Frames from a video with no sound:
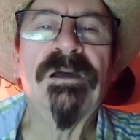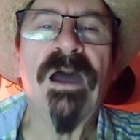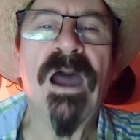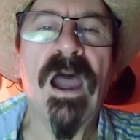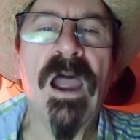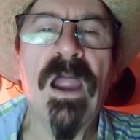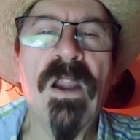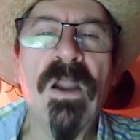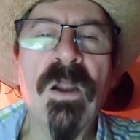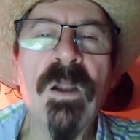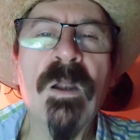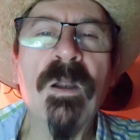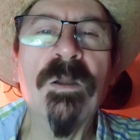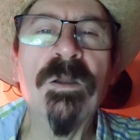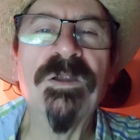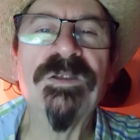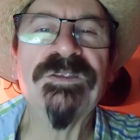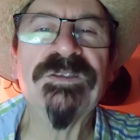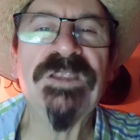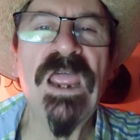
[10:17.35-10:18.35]
I heard
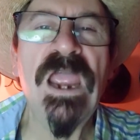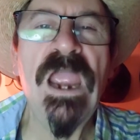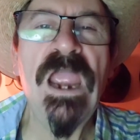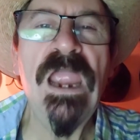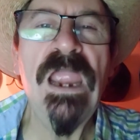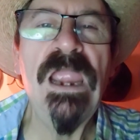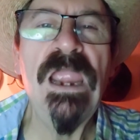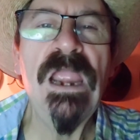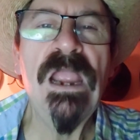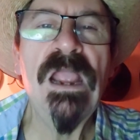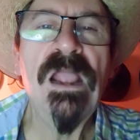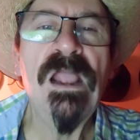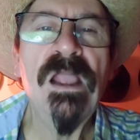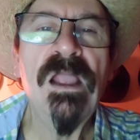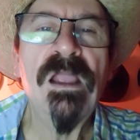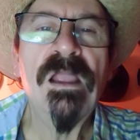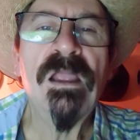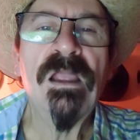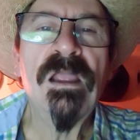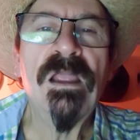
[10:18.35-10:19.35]
her say,
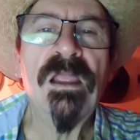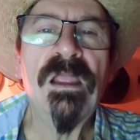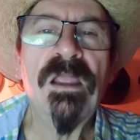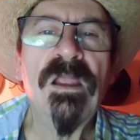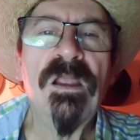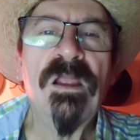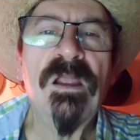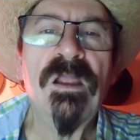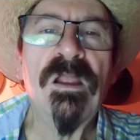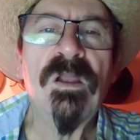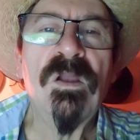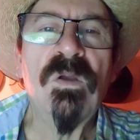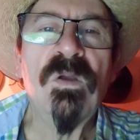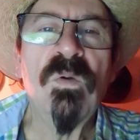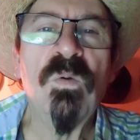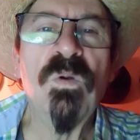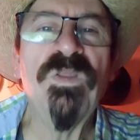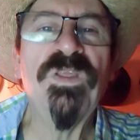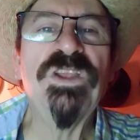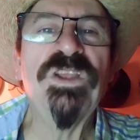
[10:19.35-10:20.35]

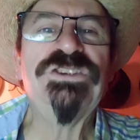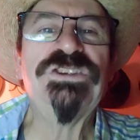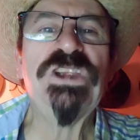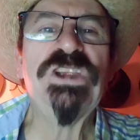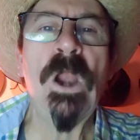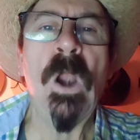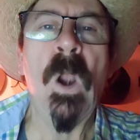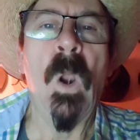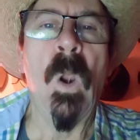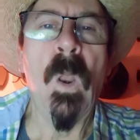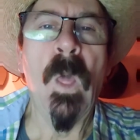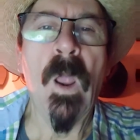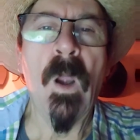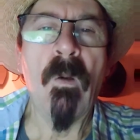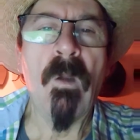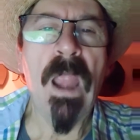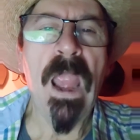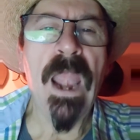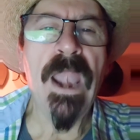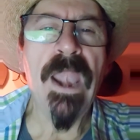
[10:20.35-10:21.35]
with a chill
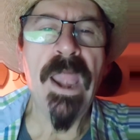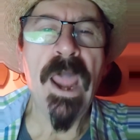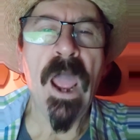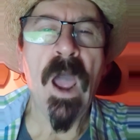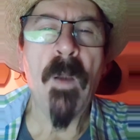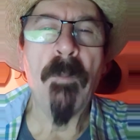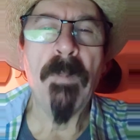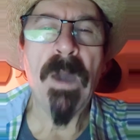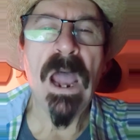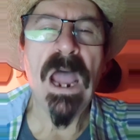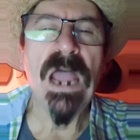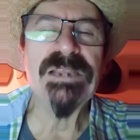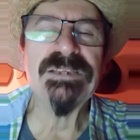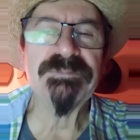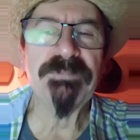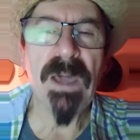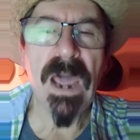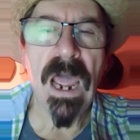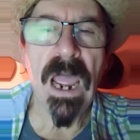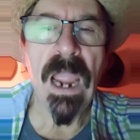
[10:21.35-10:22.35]
that ran down my
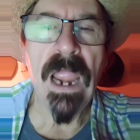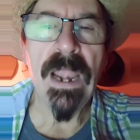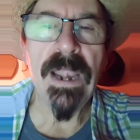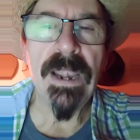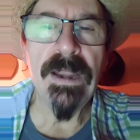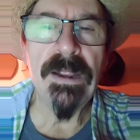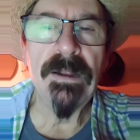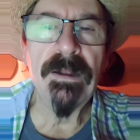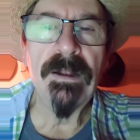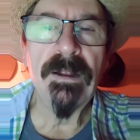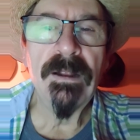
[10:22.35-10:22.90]
spine,